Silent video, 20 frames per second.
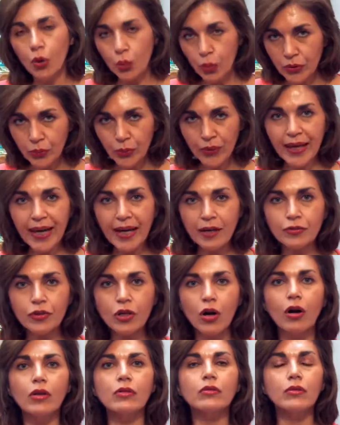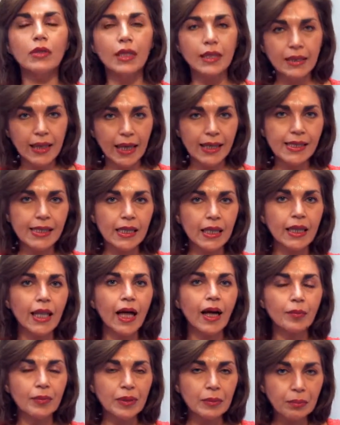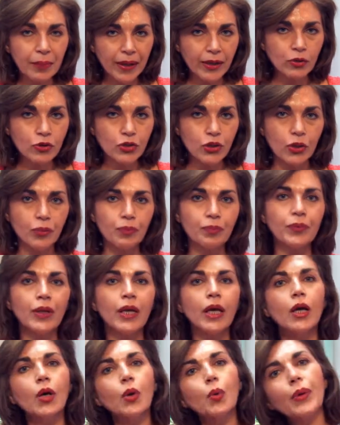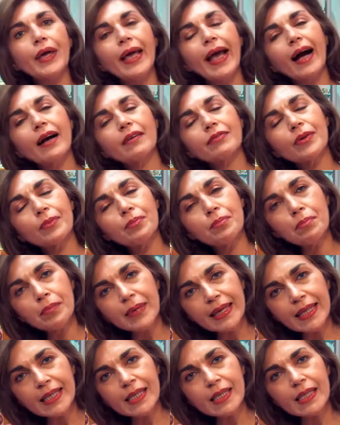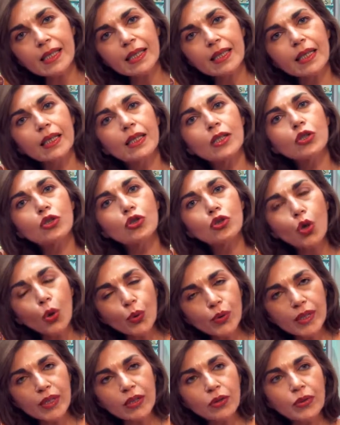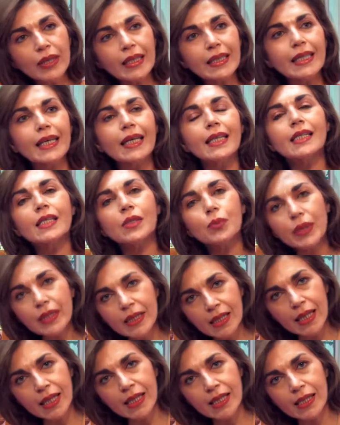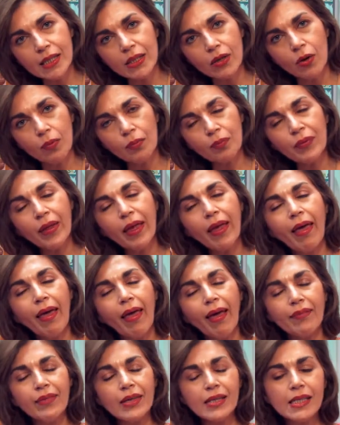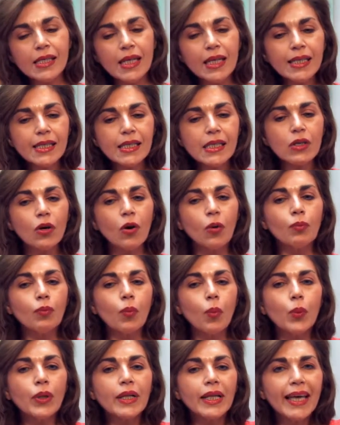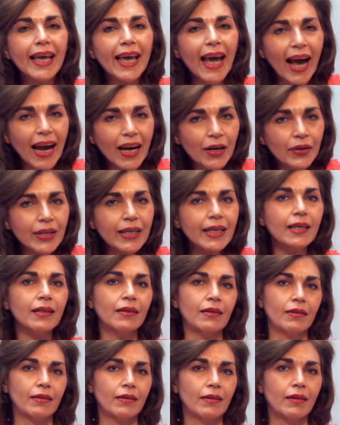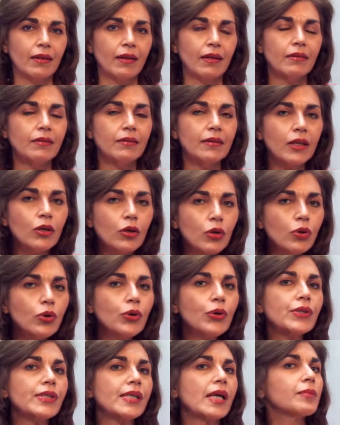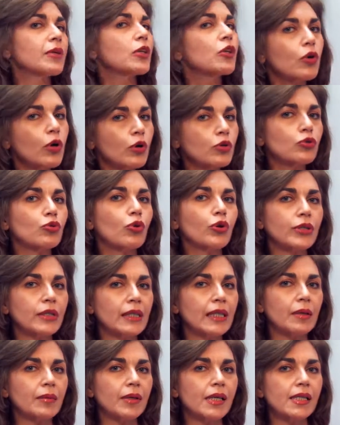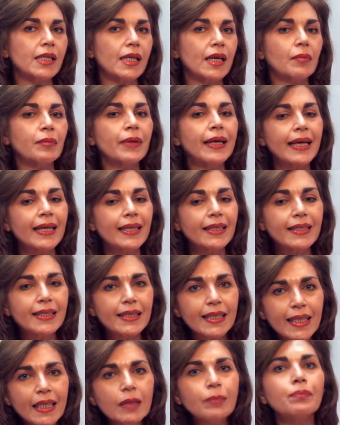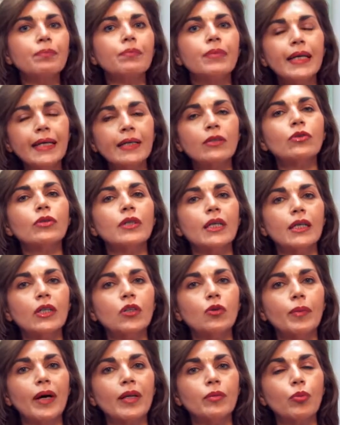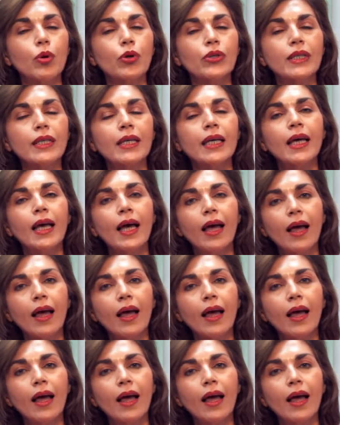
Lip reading: What we have done in Dexsil lab in Belgium, we have mixed those ingredients with silicium, and the silicium will carry the glucosamine chondroitin MSM deep into the human body